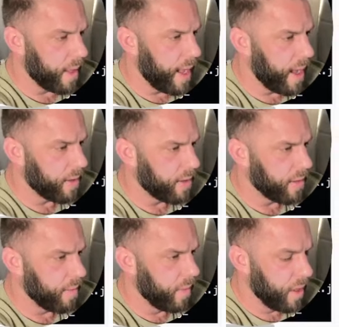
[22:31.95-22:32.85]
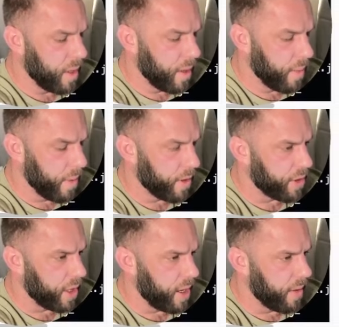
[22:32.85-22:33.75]
Else, we want to
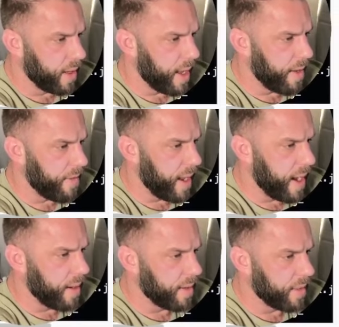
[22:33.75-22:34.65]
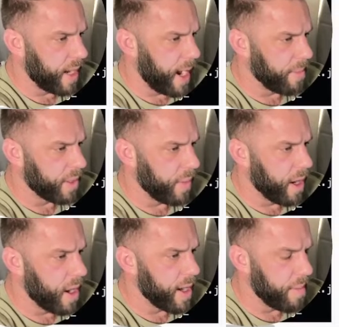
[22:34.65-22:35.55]
show FA times. And we
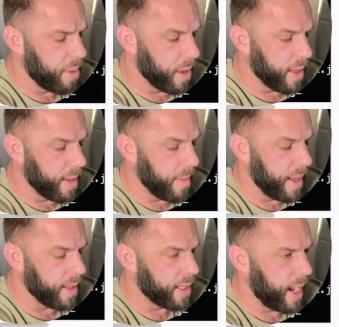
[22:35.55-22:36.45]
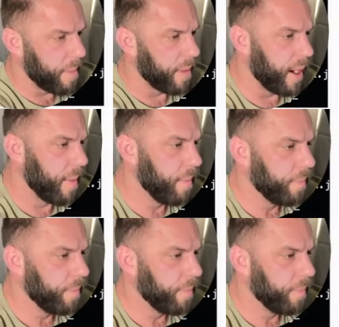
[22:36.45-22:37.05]
already imported them at the top there.